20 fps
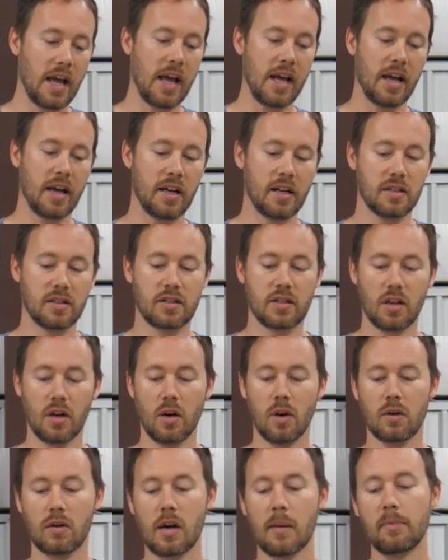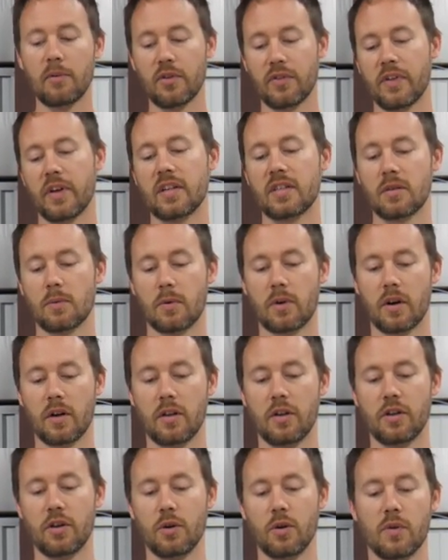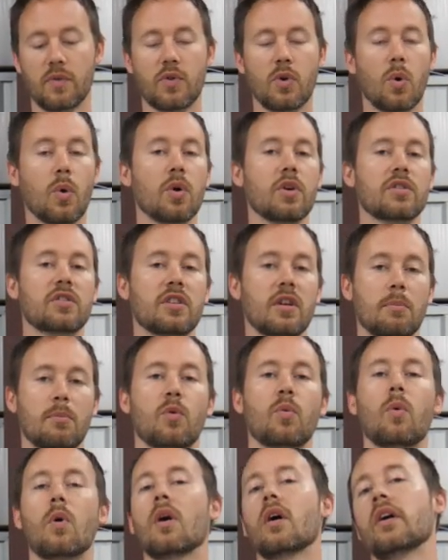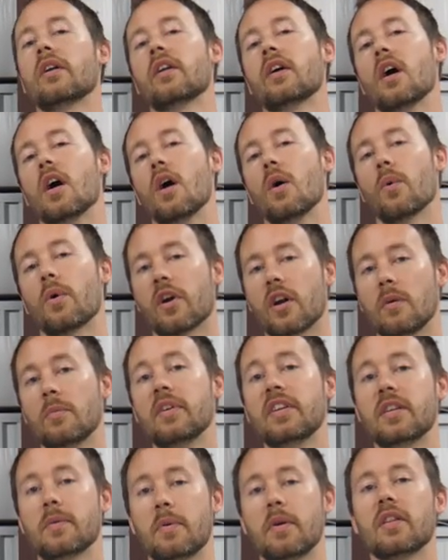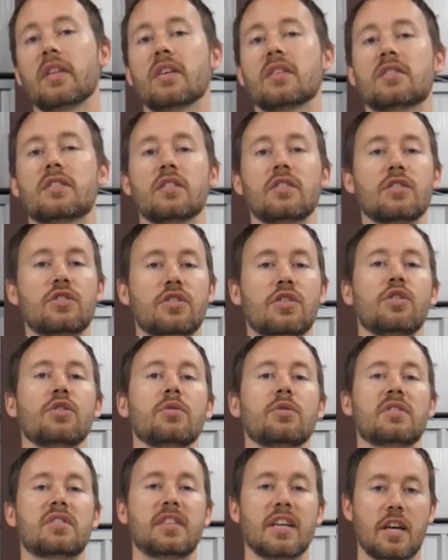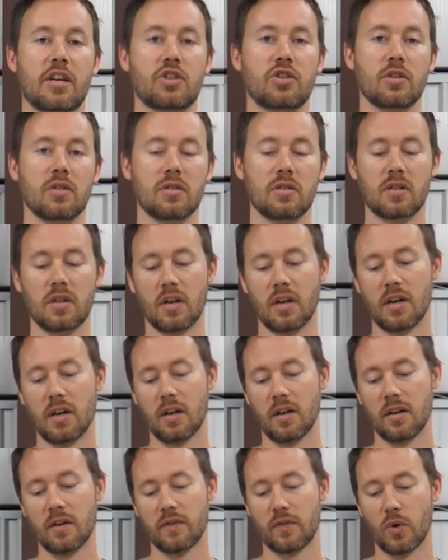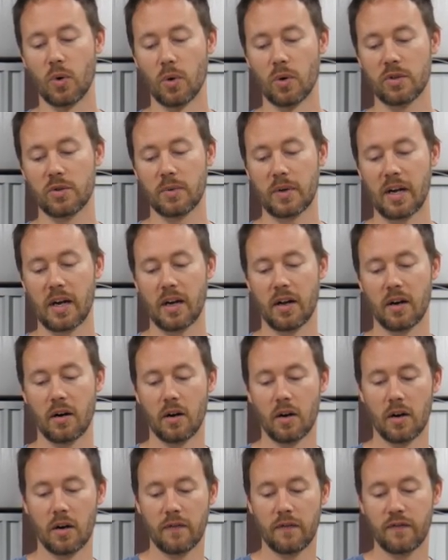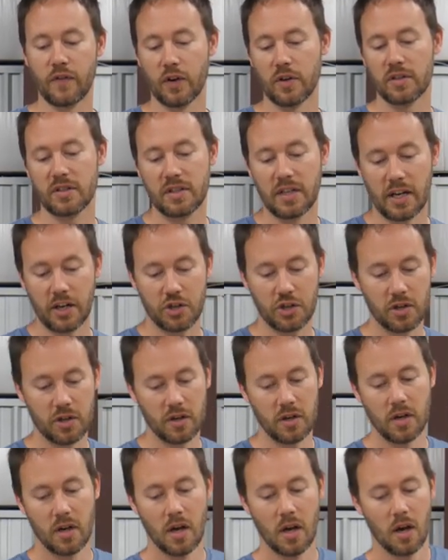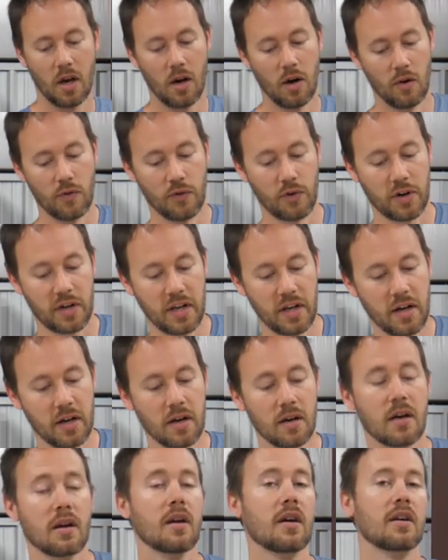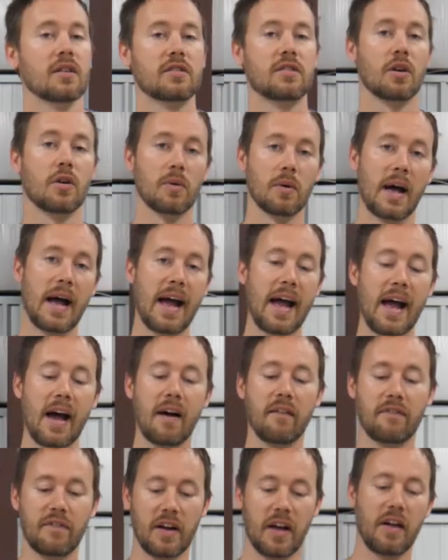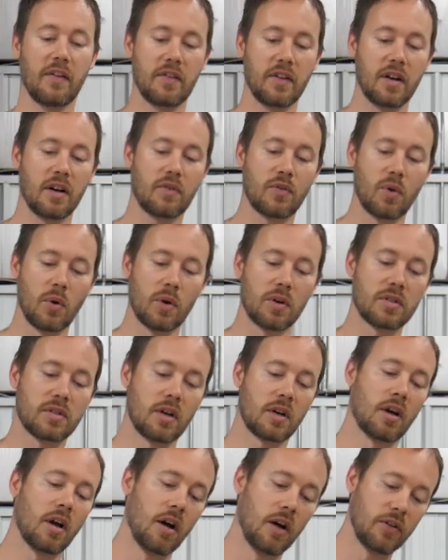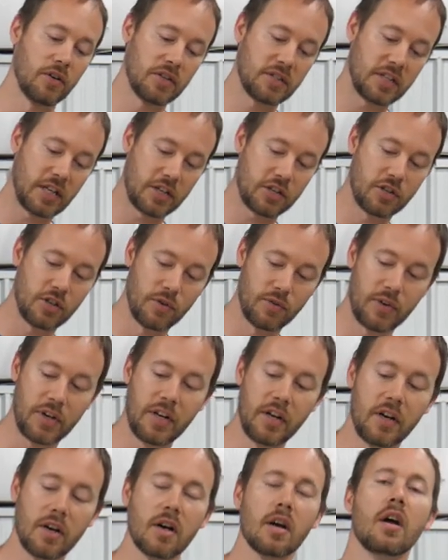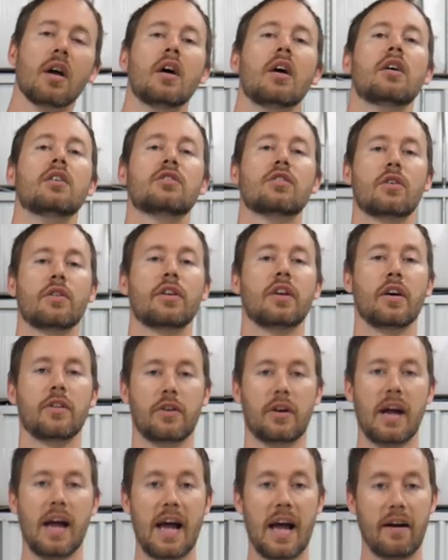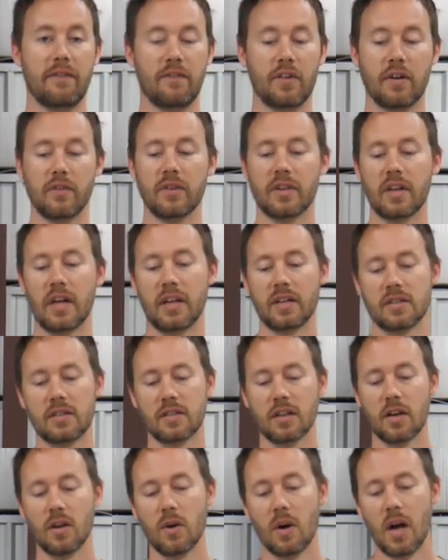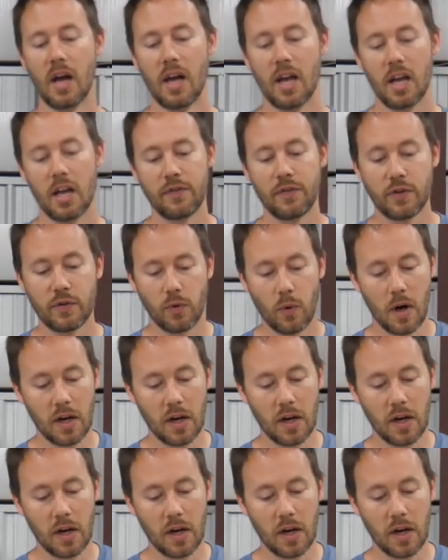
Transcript: and so a couple of things that we're going to do. Of course, number one, we're going to be dipping this in two sections. Uh, of course, we got our first section over here, so half, and then of course our other section over here, so the other half of it. And so if you've